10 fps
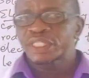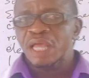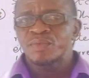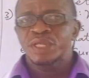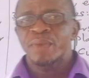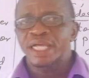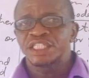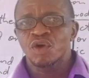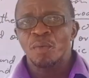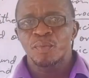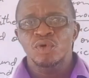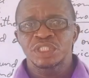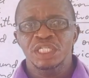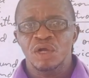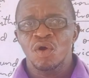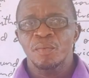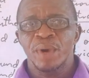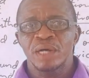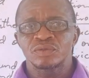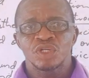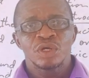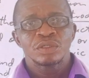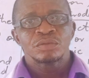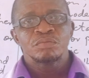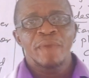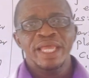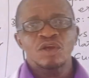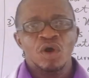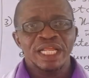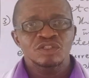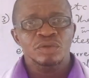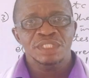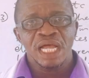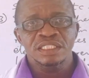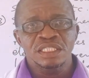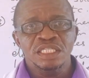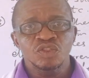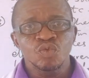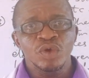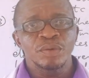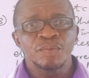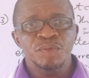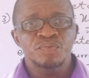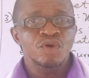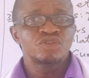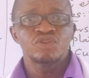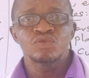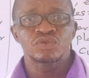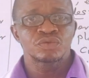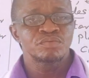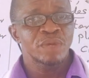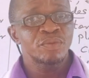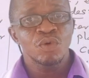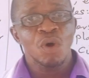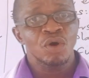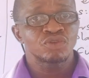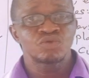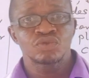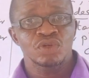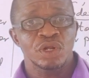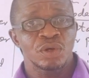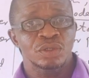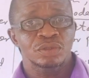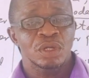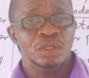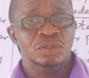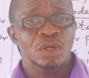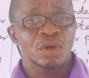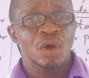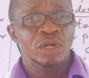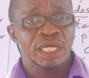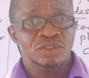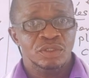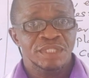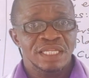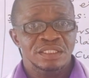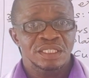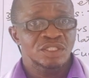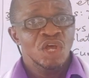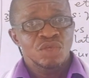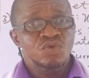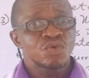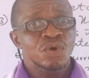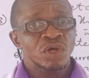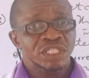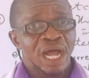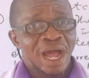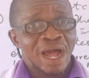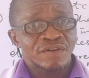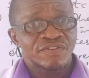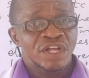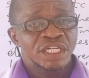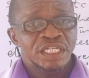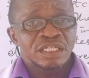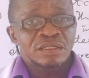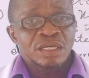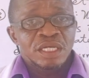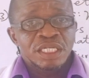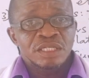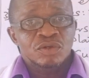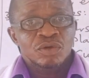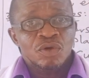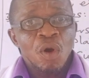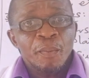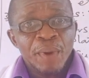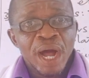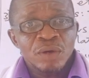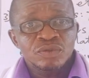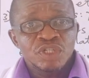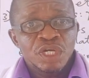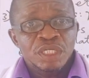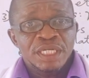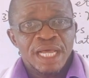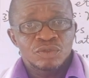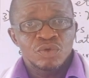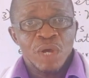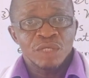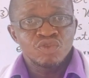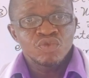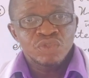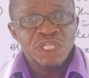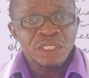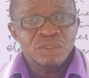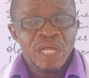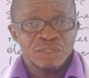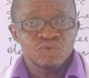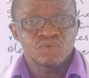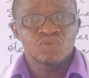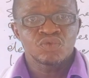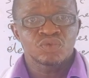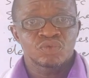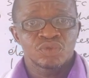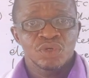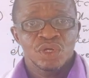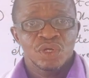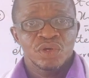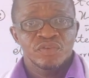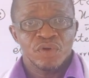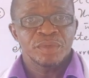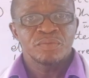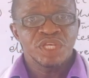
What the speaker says: what I mean by decomposing the compound. Many other substances will be produced, maybe one or two other substances. You will not have the compound that you are using, that you used from the